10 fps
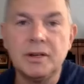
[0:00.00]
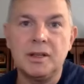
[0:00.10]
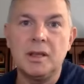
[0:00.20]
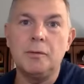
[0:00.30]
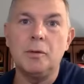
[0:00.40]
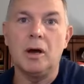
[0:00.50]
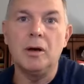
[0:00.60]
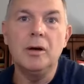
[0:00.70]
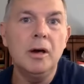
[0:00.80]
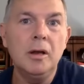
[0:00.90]
going to give you
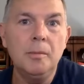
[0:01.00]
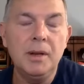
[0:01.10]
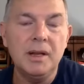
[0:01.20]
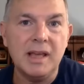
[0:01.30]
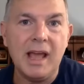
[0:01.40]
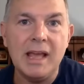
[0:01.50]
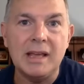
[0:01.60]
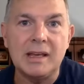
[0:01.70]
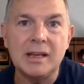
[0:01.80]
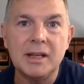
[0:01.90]
a little bit of
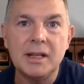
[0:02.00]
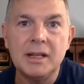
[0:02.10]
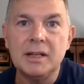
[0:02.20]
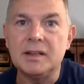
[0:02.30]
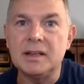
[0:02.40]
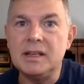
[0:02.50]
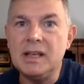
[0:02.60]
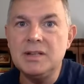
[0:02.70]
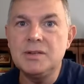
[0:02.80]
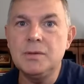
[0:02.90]
cake to
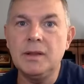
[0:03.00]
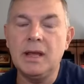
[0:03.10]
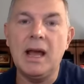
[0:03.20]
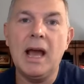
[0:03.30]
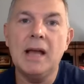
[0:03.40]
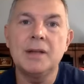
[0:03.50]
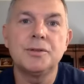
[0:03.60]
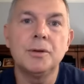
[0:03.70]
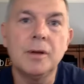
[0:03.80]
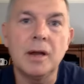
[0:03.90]
get you on that high
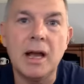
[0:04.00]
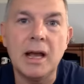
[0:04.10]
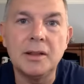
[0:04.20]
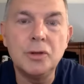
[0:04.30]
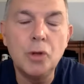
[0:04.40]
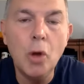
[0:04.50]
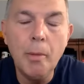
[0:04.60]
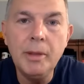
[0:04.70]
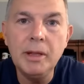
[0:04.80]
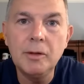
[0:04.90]
sugar high, the
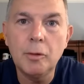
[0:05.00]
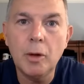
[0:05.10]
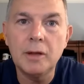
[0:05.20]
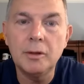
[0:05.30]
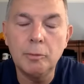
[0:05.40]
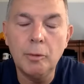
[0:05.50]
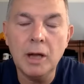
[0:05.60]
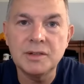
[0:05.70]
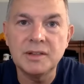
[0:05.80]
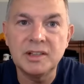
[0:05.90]
dopamine the
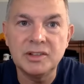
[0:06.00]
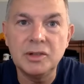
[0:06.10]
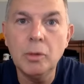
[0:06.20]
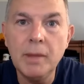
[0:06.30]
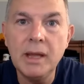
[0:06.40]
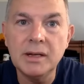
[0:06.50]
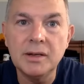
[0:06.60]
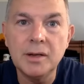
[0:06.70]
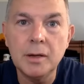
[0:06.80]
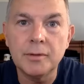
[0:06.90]
rush that says you're making a
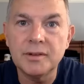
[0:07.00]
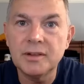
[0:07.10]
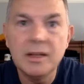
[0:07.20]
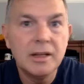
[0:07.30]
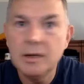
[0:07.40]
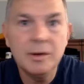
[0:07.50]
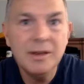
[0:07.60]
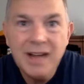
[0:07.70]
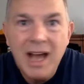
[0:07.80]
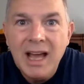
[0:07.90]
difference when
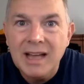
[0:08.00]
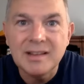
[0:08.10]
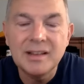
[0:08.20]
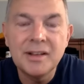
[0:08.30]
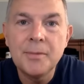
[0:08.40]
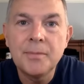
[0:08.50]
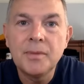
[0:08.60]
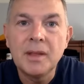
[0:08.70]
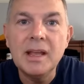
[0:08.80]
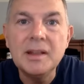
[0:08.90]
you're not.
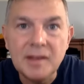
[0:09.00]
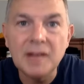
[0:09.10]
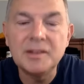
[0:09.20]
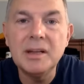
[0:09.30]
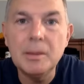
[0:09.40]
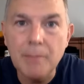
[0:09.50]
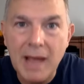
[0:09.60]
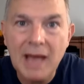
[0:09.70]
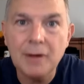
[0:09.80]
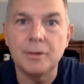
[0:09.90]
It doesn't
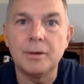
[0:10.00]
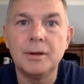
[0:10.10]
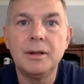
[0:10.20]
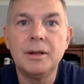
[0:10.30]
matter.